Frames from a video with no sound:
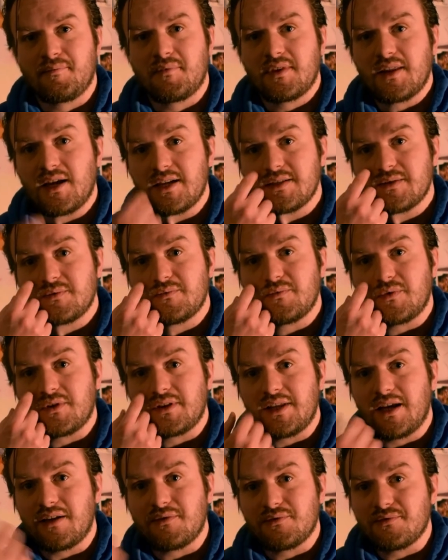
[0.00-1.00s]
That's what
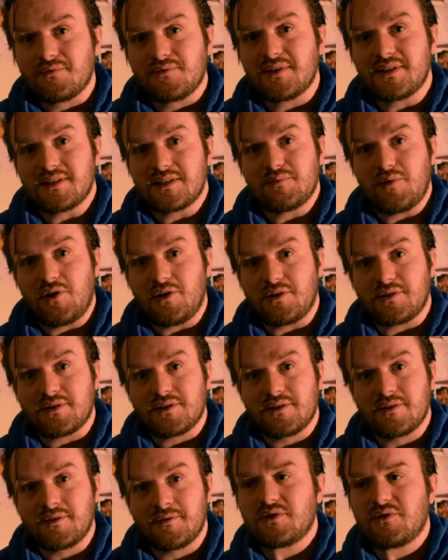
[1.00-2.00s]
life is about.
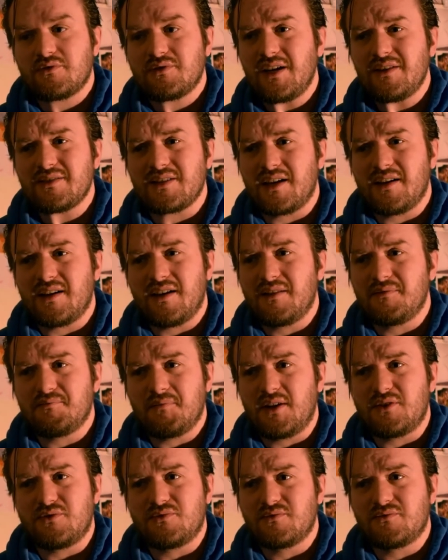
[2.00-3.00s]
There's times
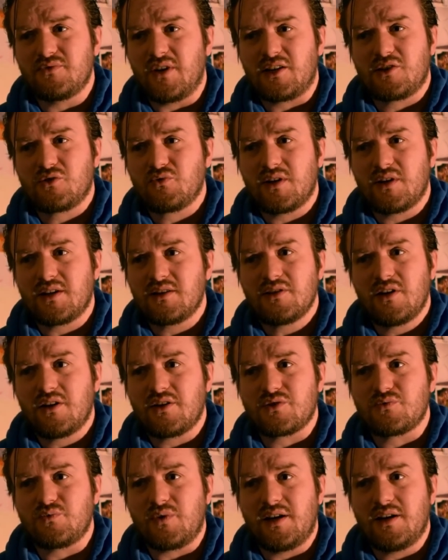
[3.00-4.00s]
I drank quite a lot
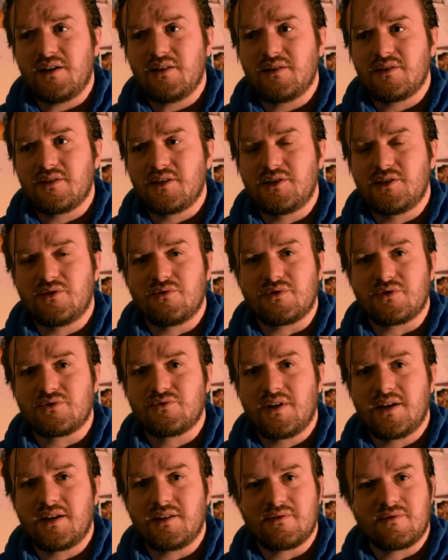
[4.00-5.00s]
as well, you know, to
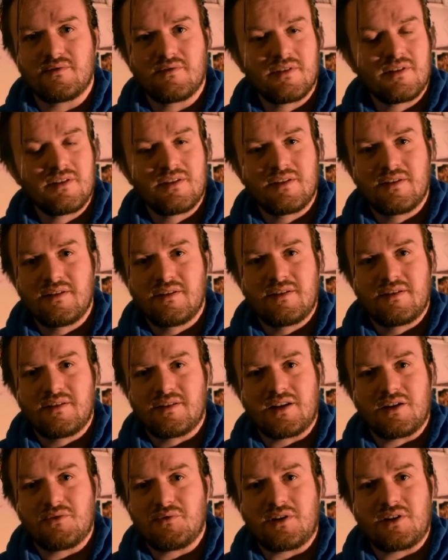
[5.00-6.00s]
try and
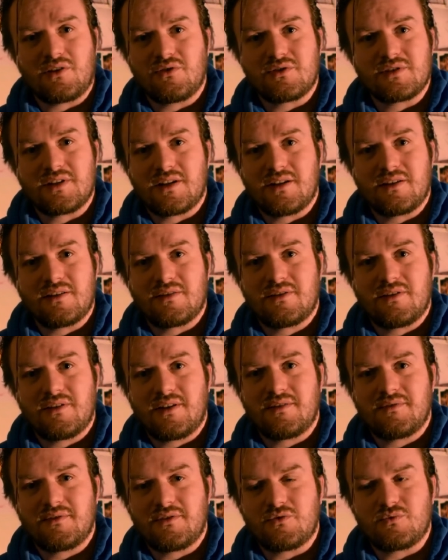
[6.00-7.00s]
get rid of
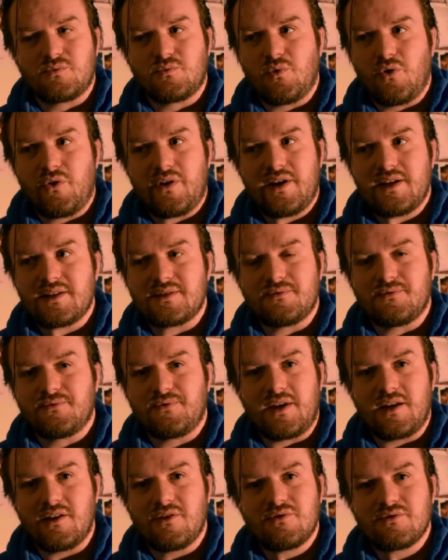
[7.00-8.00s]
those worries and
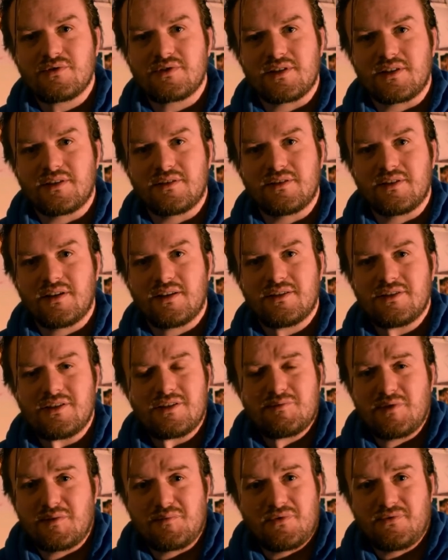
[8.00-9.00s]
fears, and it
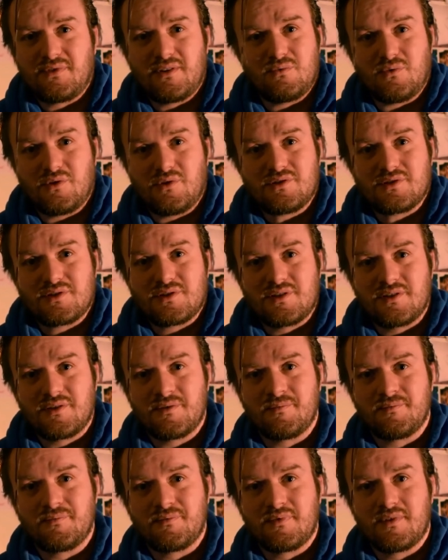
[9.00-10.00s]
just made me feel worse.
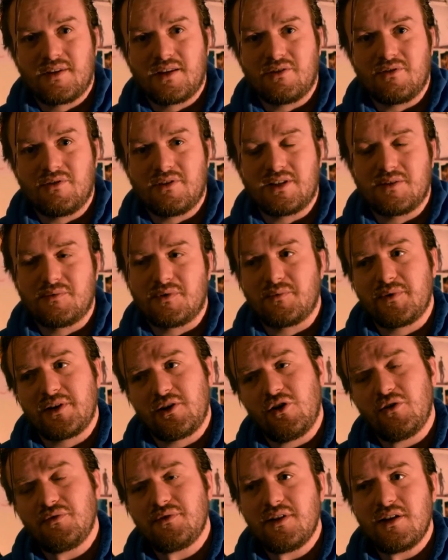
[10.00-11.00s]
You know, and then when I went
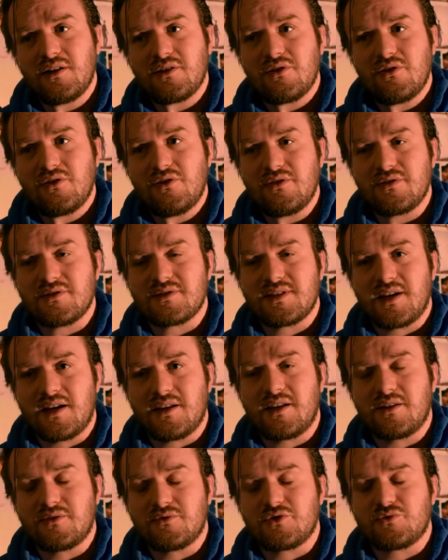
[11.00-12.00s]
off the alcohol and sat
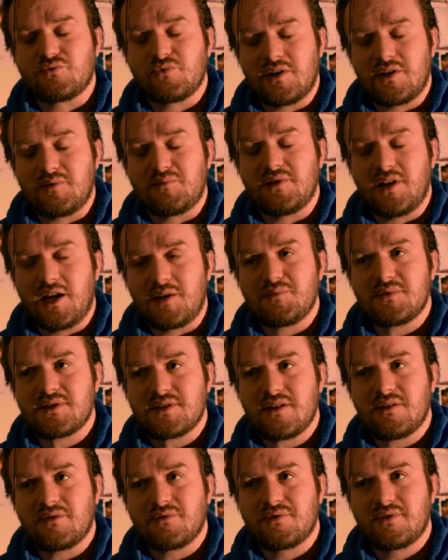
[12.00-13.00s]
and just reapplied
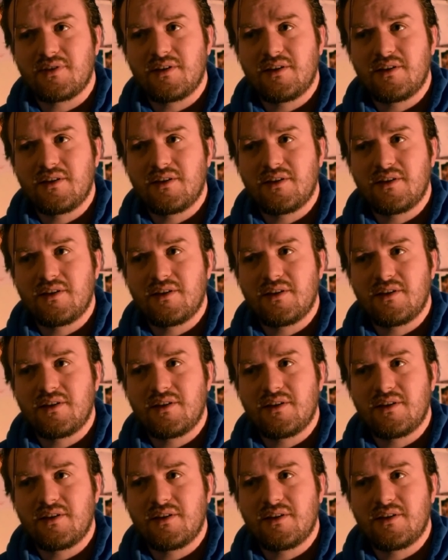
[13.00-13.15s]
myself,